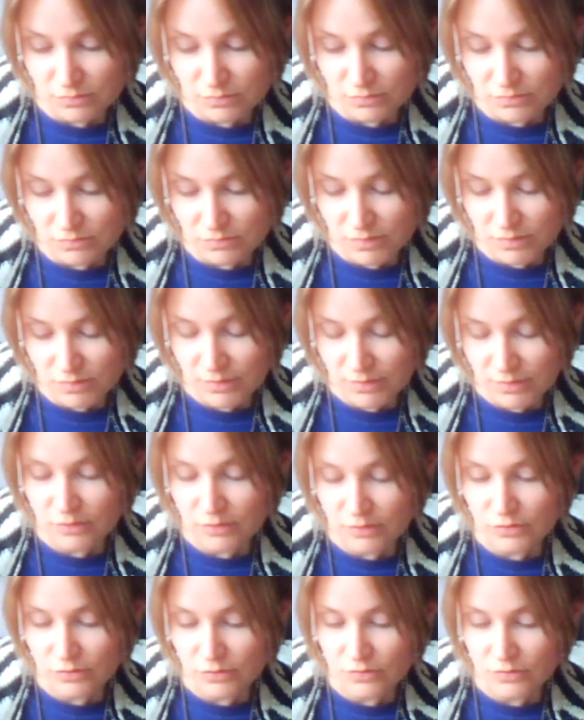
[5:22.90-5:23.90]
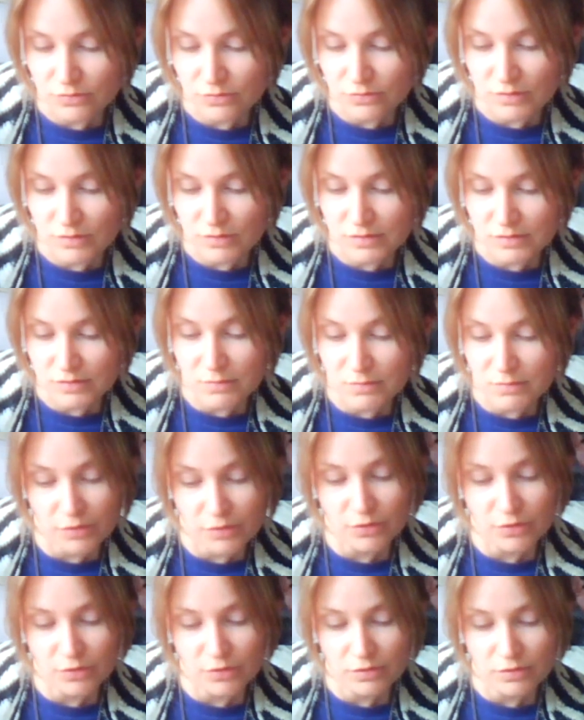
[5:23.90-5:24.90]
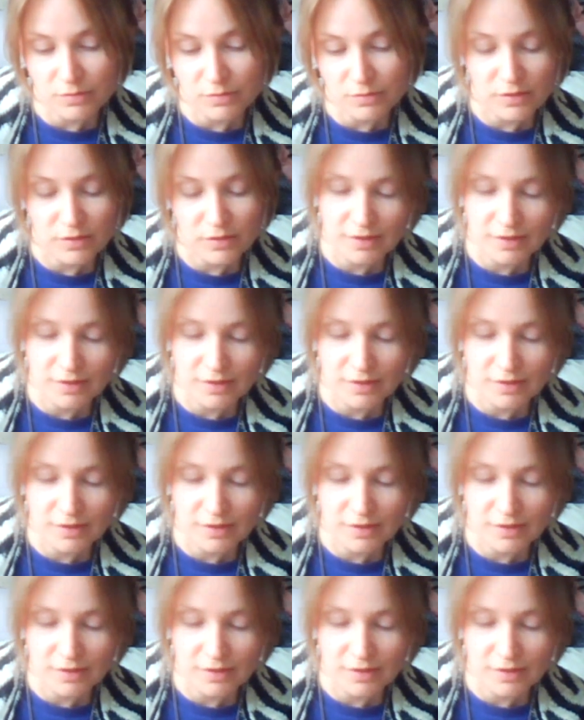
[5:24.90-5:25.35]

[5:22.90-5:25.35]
about you as a mother, about any